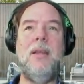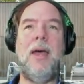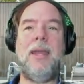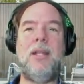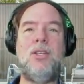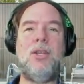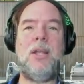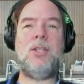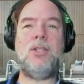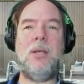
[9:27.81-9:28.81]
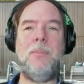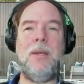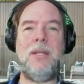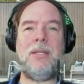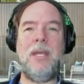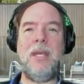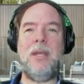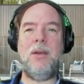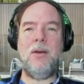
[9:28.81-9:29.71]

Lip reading: I got ChatGPT